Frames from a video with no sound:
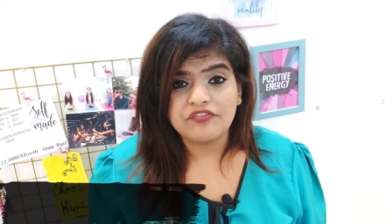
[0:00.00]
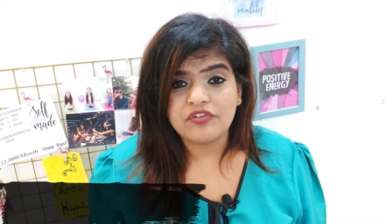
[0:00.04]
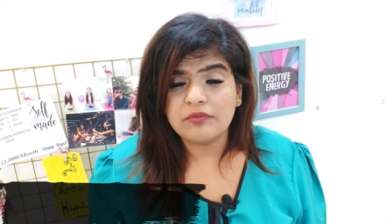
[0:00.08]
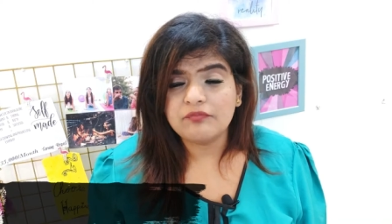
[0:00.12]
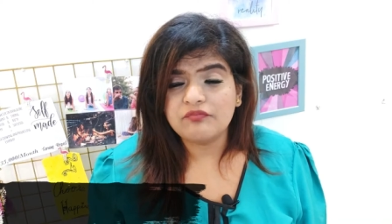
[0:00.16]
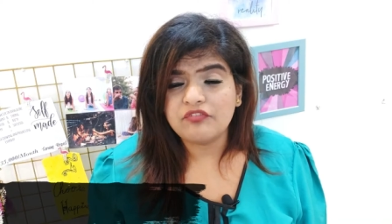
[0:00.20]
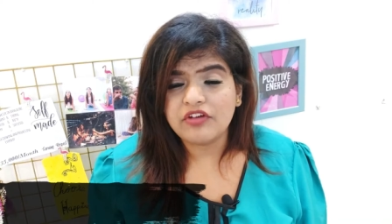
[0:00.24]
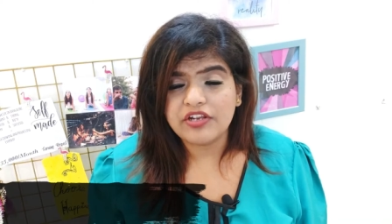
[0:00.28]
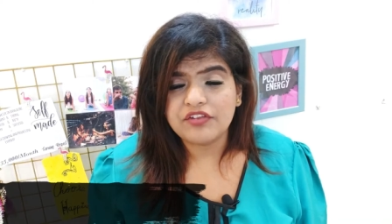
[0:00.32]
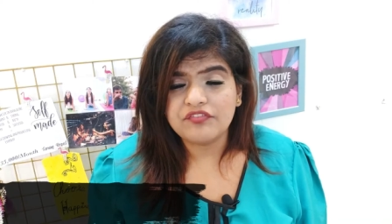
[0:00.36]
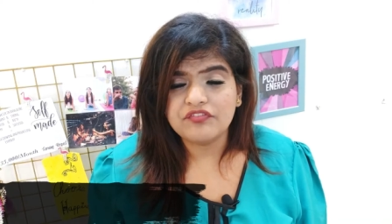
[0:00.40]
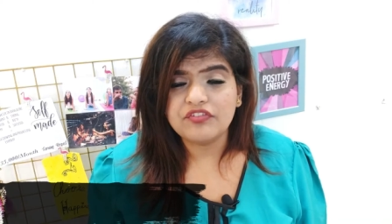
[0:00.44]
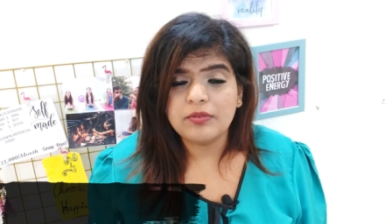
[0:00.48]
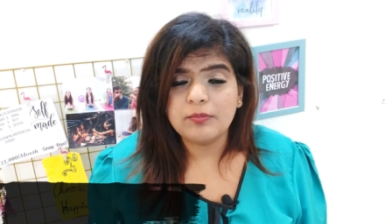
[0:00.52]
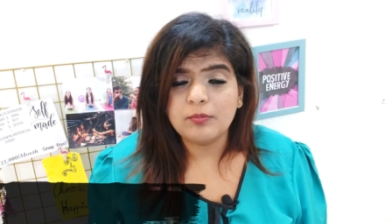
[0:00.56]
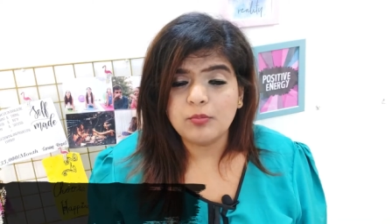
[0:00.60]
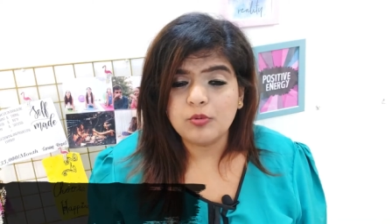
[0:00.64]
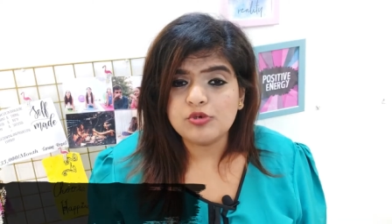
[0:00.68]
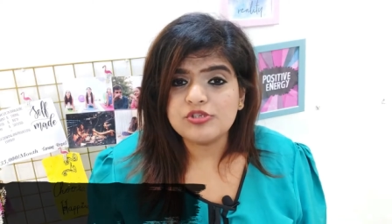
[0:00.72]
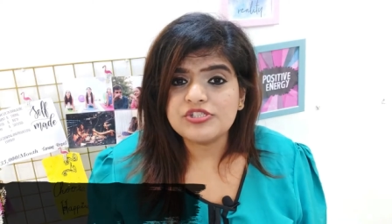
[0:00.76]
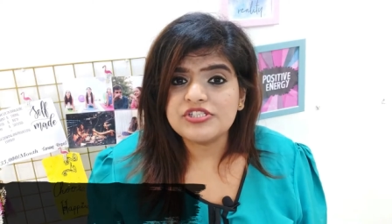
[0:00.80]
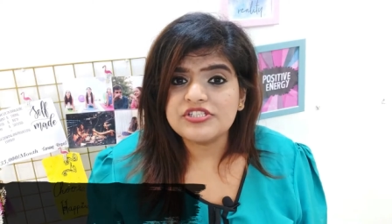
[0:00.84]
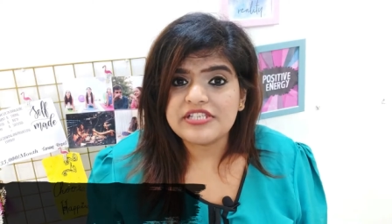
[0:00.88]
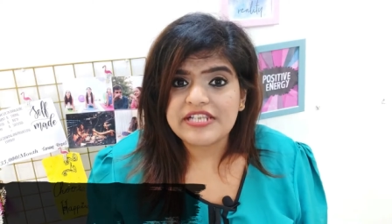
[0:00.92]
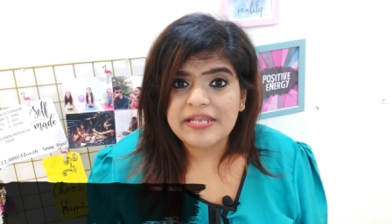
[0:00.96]
from one of the
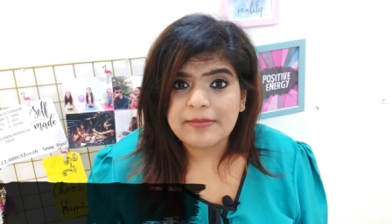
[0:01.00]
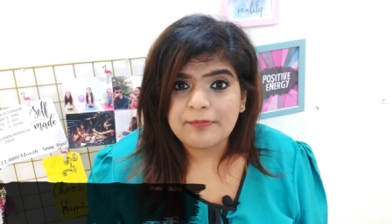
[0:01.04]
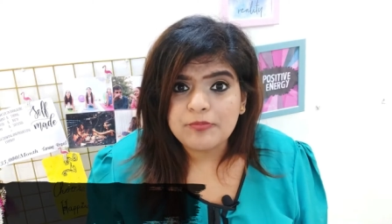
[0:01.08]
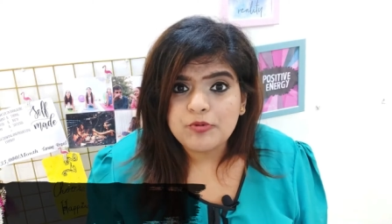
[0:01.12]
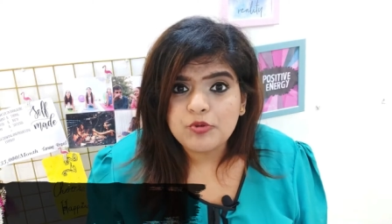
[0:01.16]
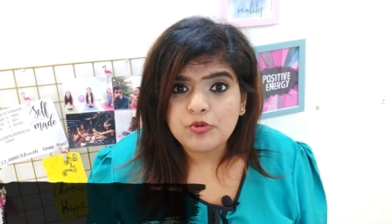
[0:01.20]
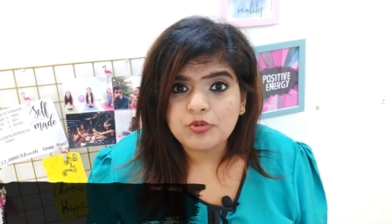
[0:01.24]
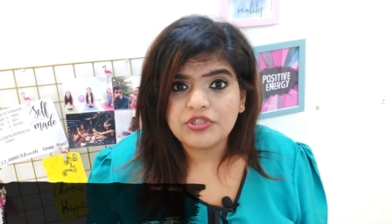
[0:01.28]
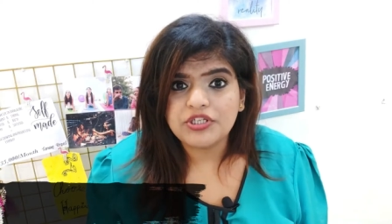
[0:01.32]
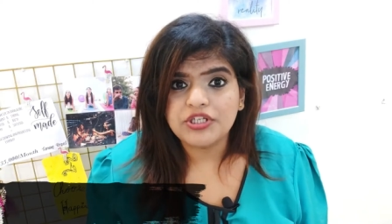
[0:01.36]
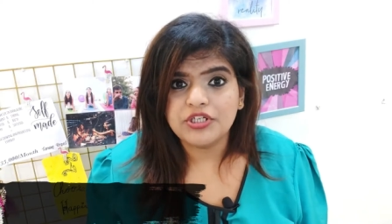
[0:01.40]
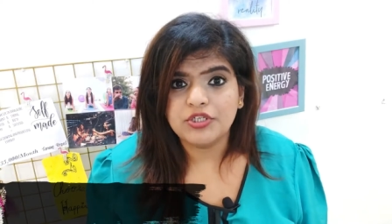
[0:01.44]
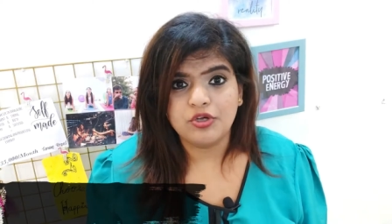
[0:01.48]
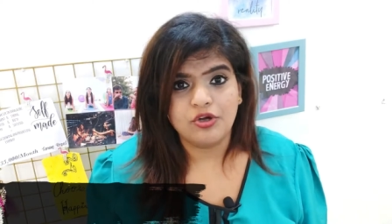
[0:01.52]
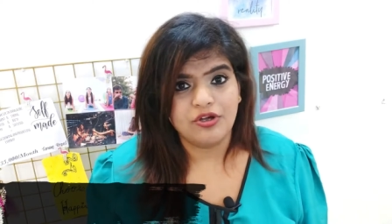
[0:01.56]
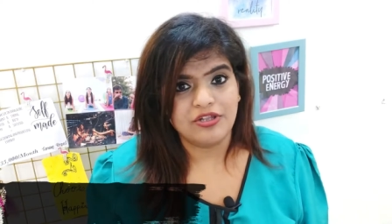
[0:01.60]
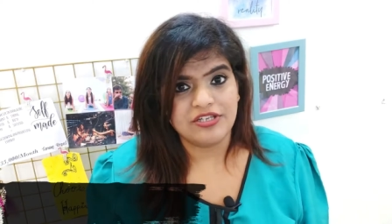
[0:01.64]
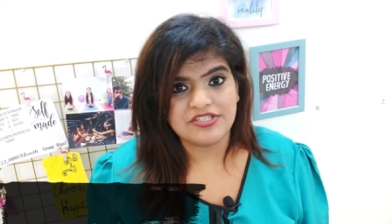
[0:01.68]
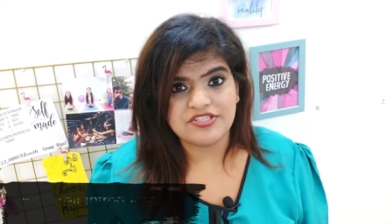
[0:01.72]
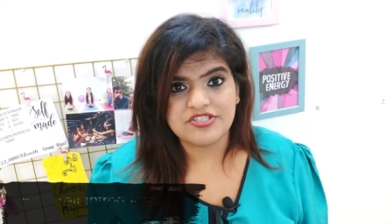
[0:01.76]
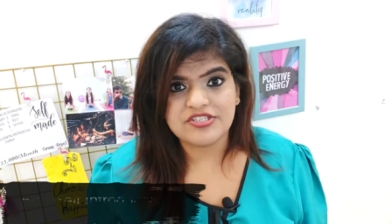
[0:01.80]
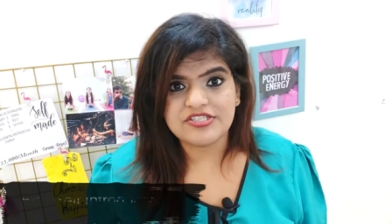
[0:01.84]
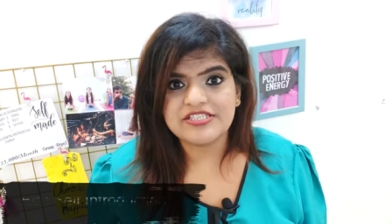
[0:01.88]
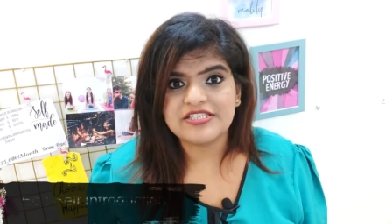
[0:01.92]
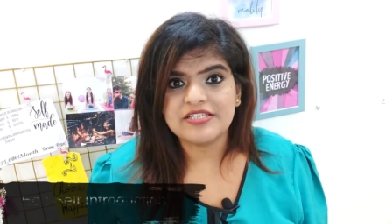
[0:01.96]
most reputed
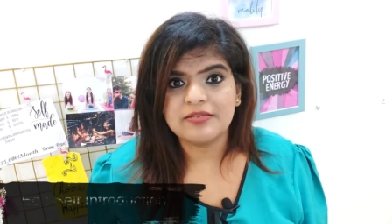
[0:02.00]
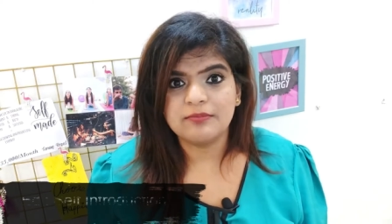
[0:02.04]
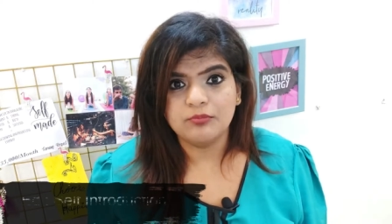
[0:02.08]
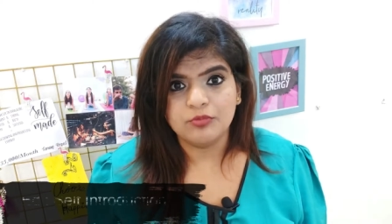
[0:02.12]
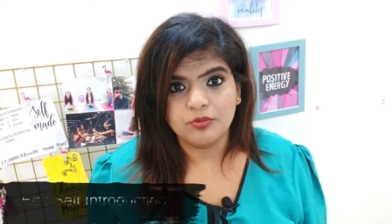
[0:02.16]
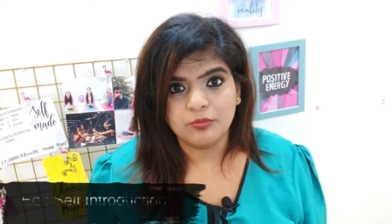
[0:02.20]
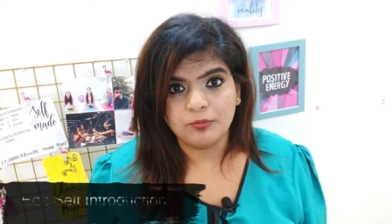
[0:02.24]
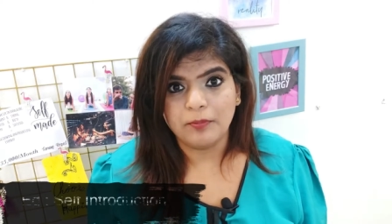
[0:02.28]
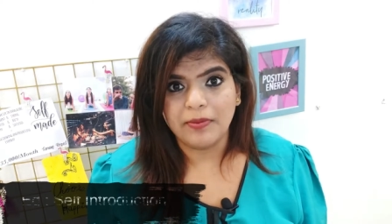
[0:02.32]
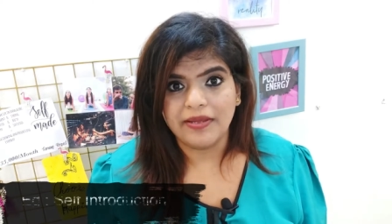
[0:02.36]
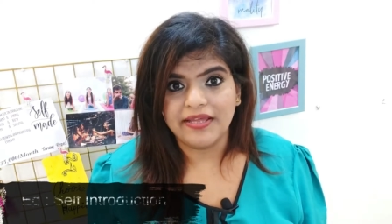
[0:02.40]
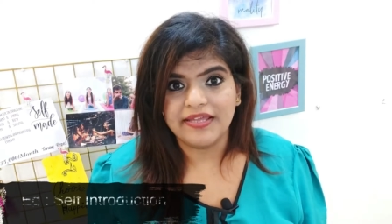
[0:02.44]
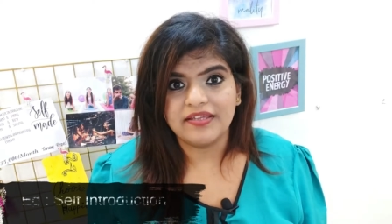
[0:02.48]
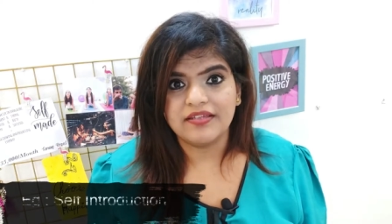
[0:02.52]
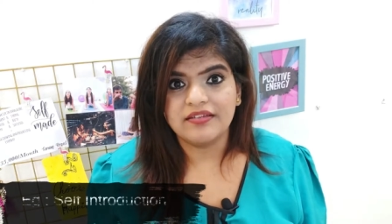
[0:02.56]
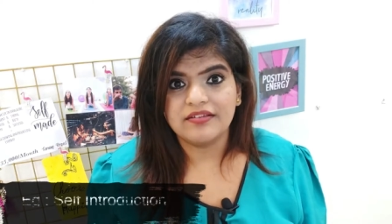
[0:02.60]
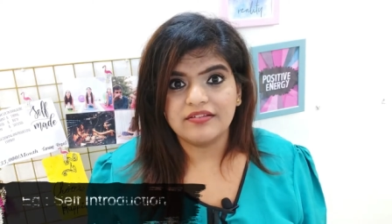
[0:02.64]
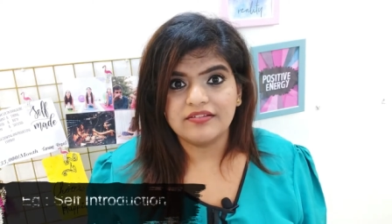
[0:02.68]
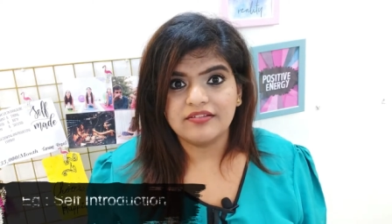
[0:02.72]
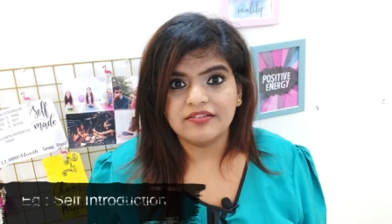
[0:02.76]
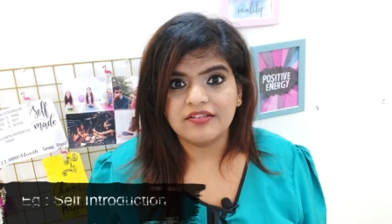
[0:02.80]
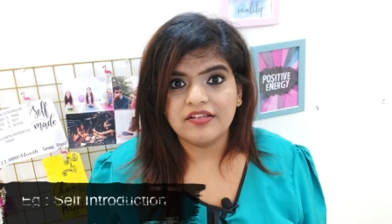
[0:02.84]
colleges in Mumbai.